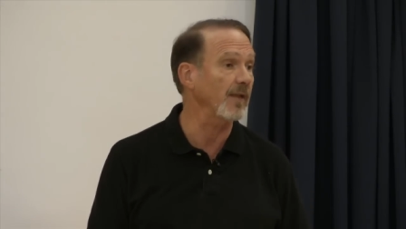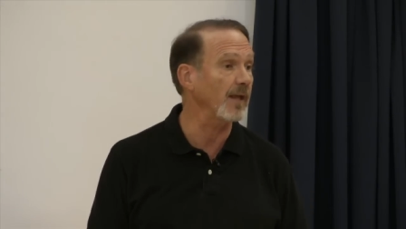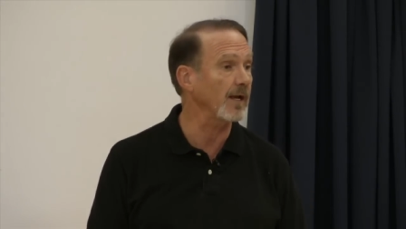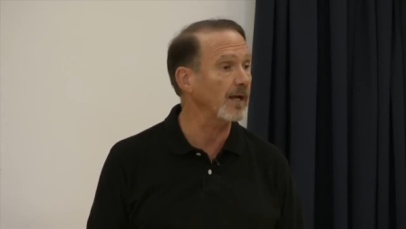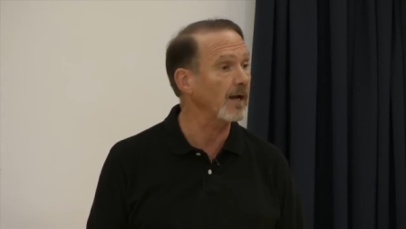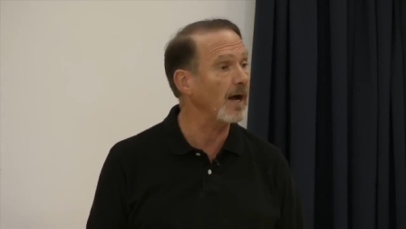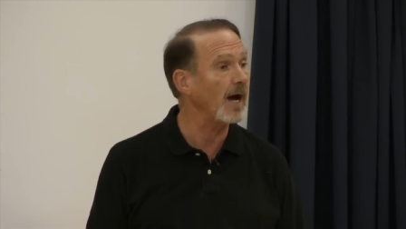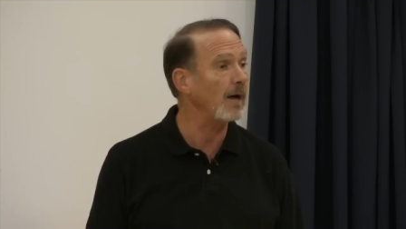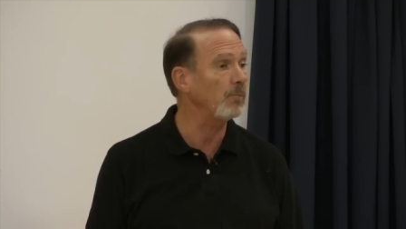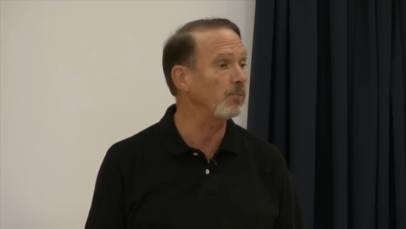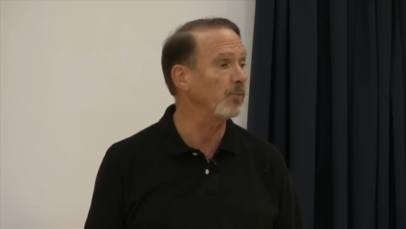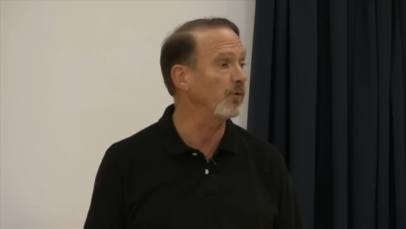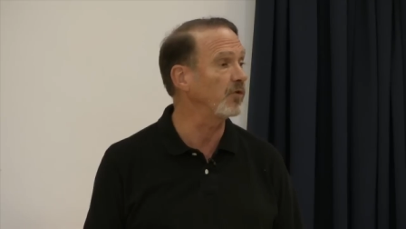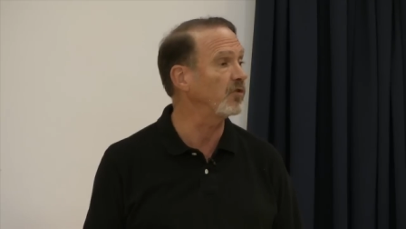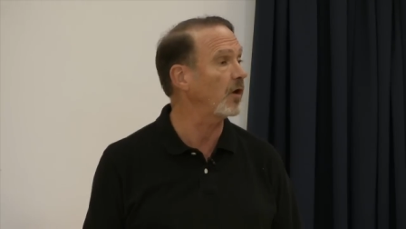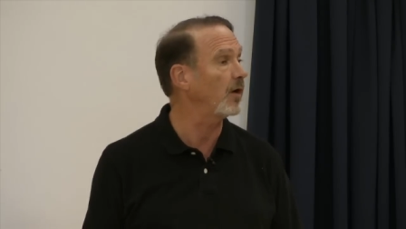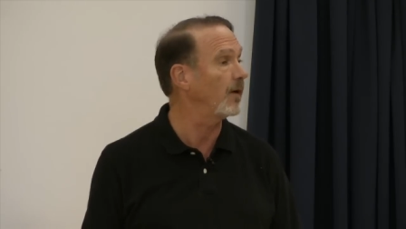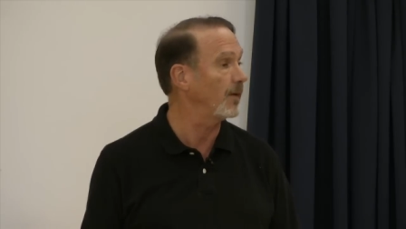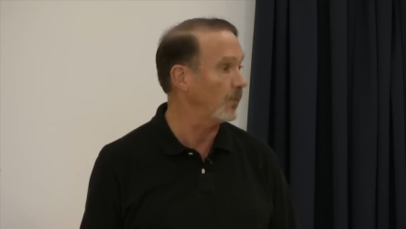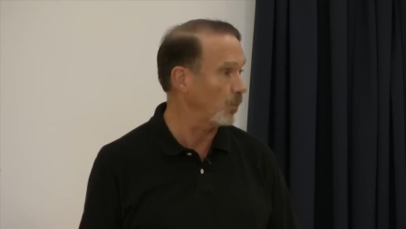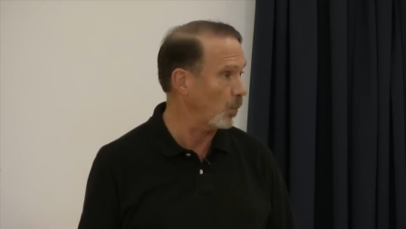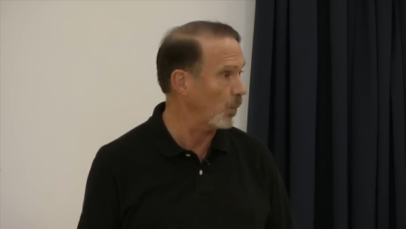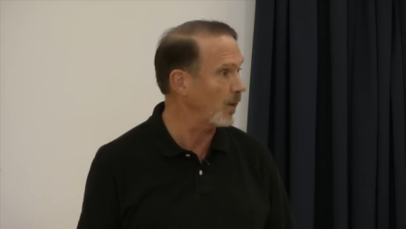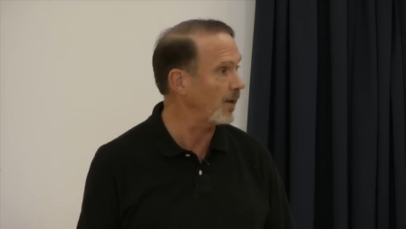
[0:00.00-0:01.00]
that God was
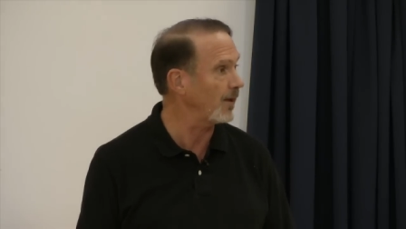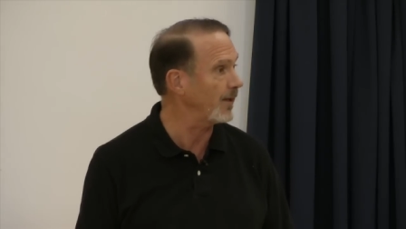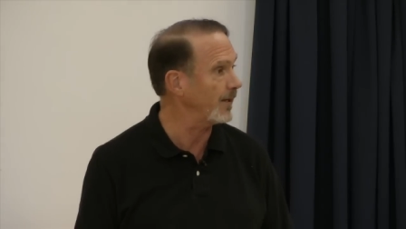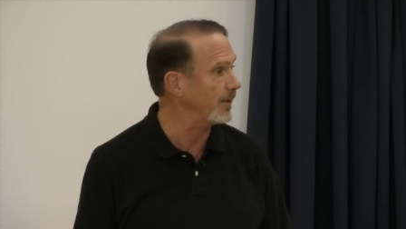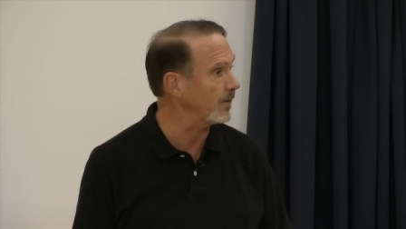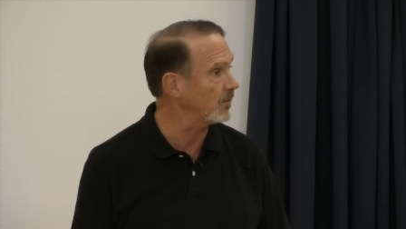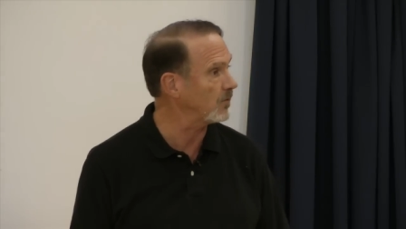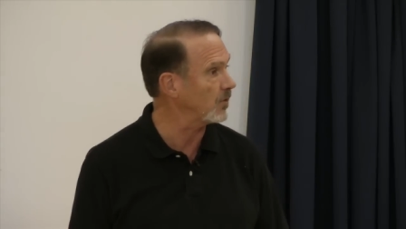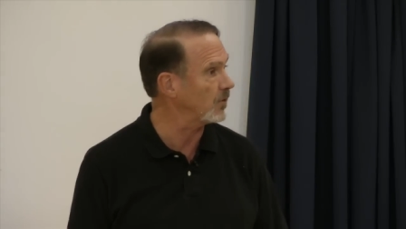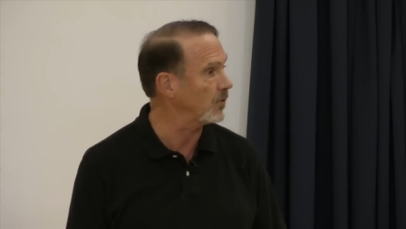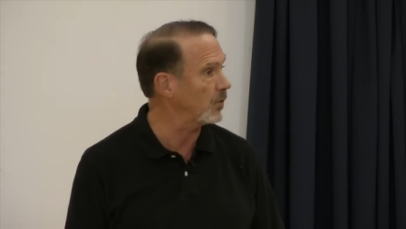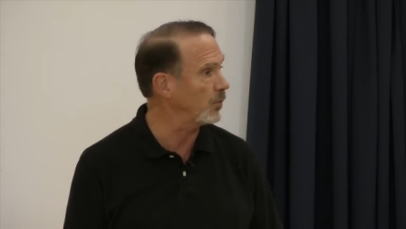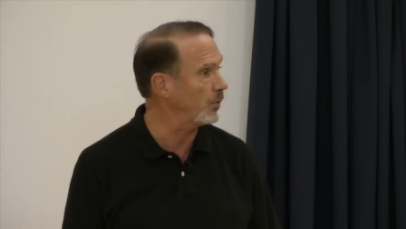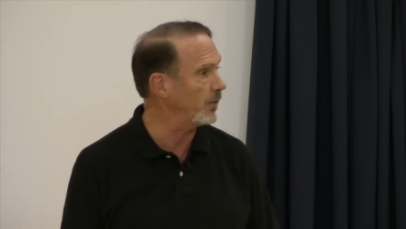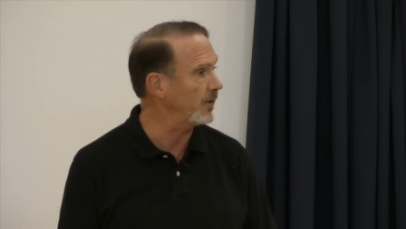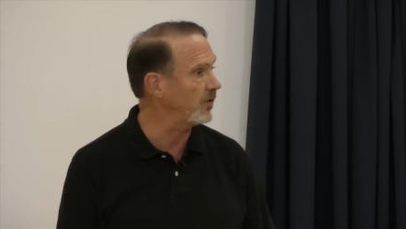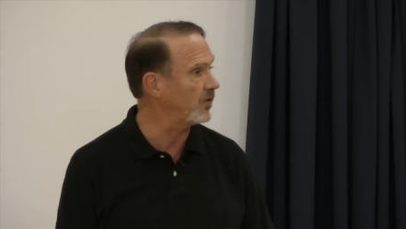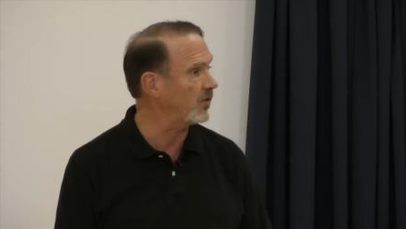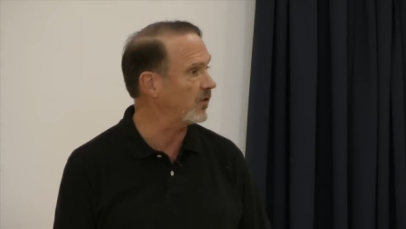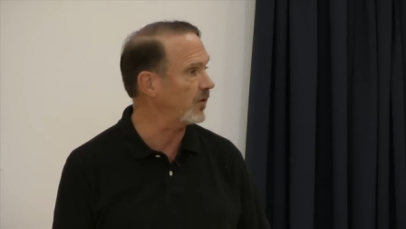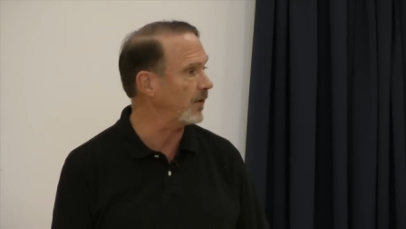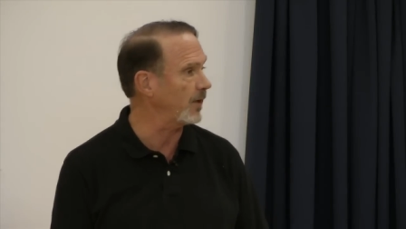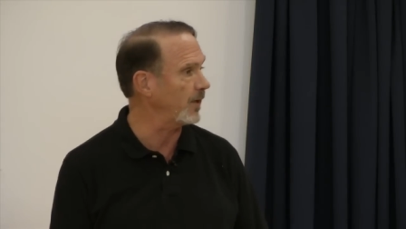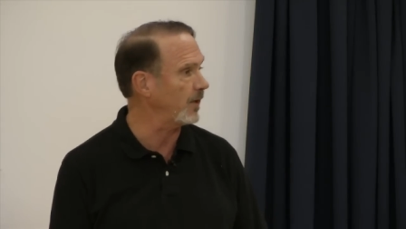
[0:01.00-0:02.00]
unwilling to do
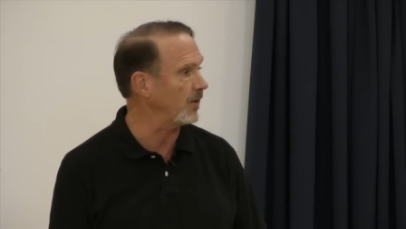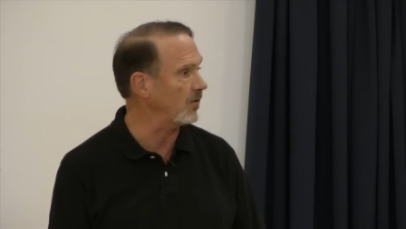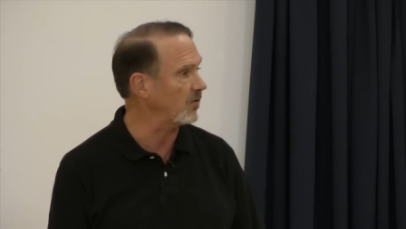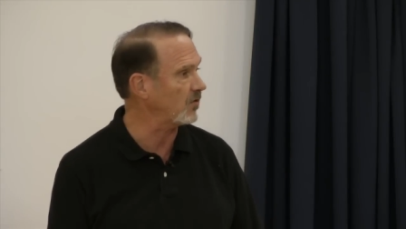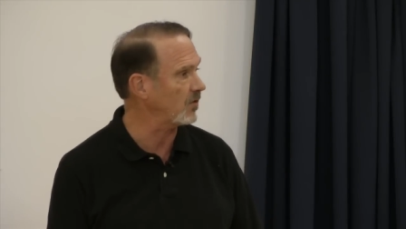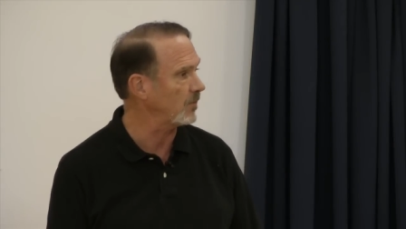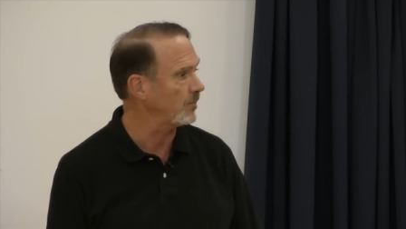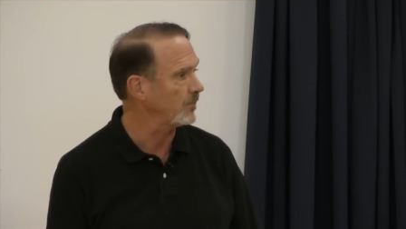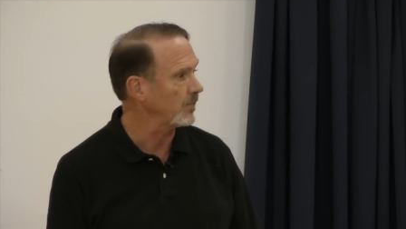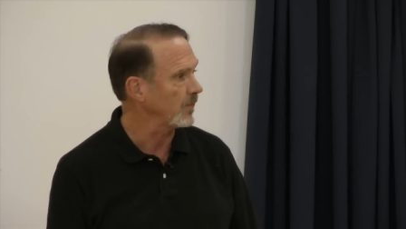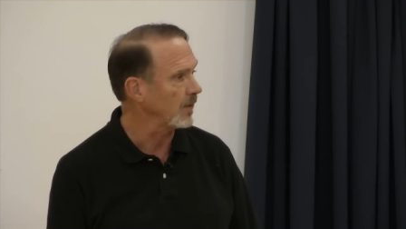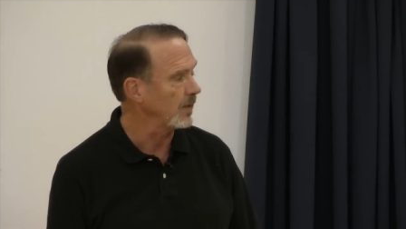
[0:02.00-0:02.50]
these things.